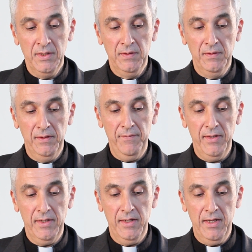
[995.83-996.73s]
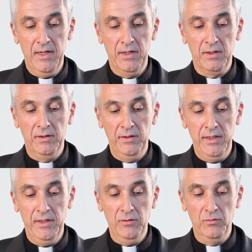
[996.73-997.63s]
living in a
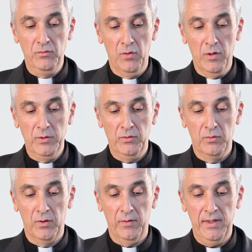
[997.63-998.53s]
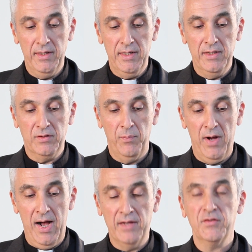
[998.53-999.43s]
clean dormitory is
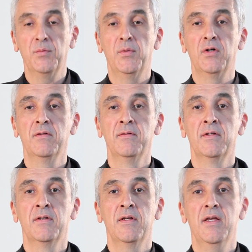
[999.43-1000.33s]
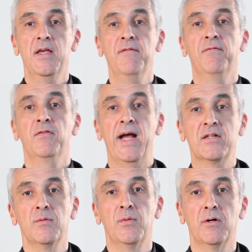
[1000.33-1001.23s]
possible if
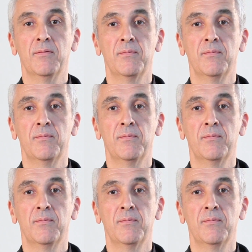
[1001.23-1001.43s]
flexible.